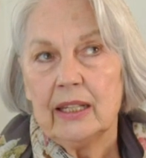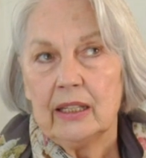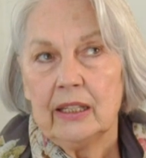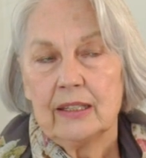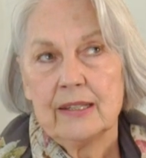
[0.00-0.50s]

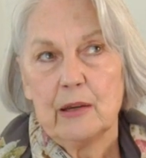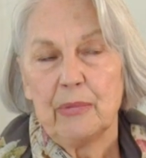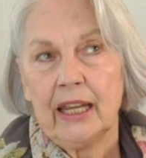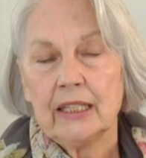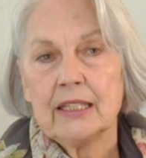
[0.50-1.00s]
it's a
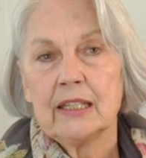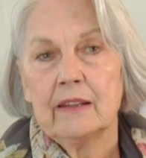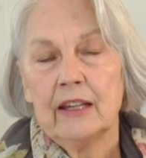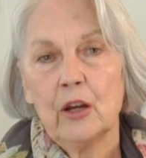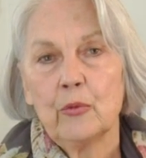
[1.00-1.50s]
painting
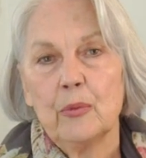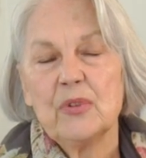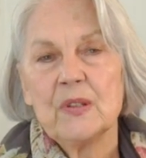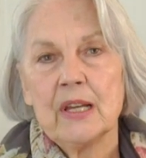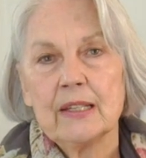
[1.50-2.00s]
that
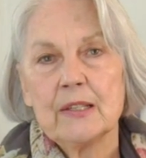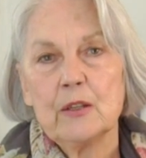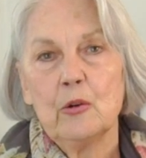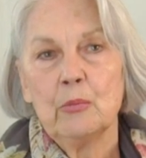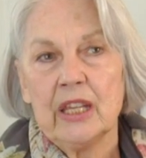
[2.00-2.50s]
represents
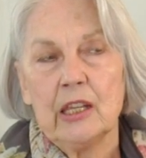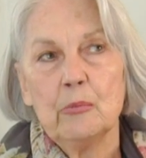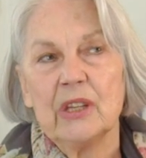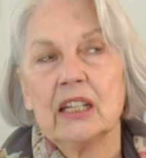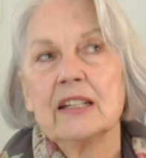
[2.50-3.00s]
me
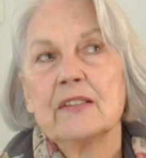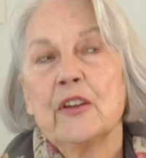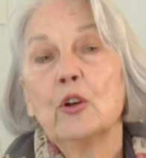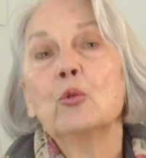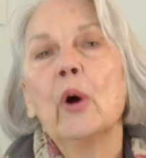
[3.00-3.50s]
because
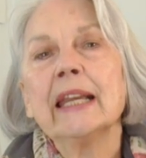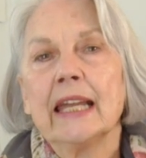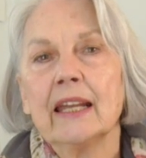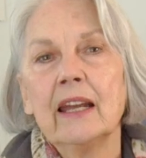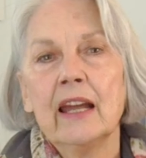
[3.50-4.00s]
they're
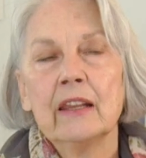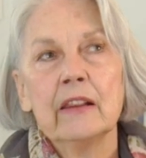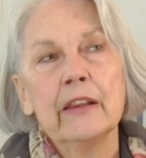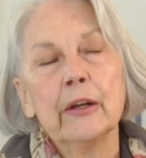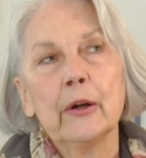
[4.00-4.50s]
running
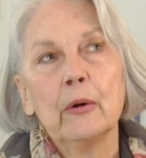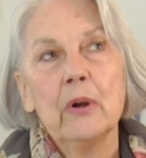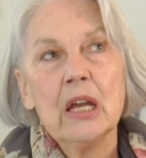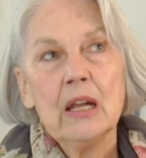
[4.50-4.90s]
and they're